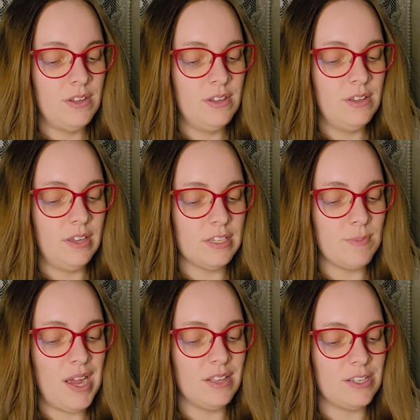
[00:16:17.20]
He
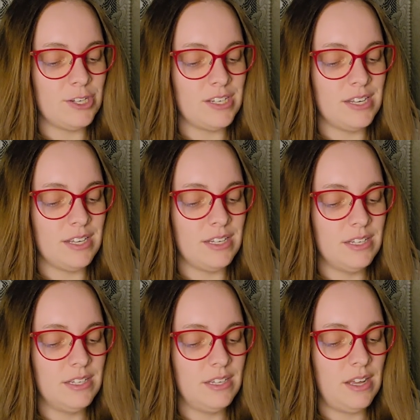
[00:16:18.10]
smiled as she did,
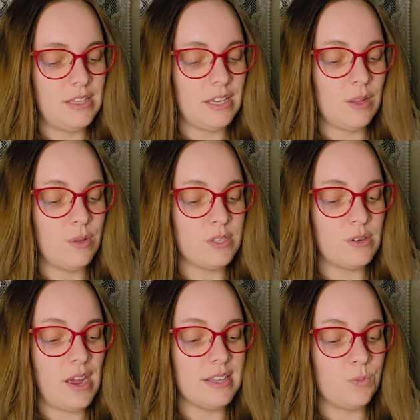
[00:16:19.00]
and they closed their
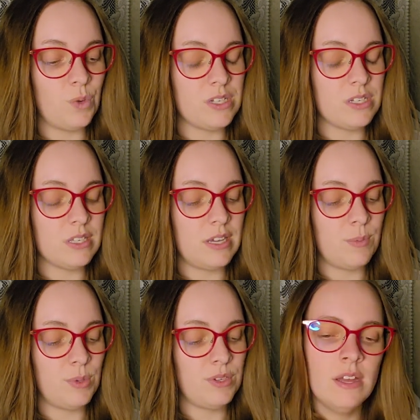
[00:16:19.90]
eyes and went to sleep.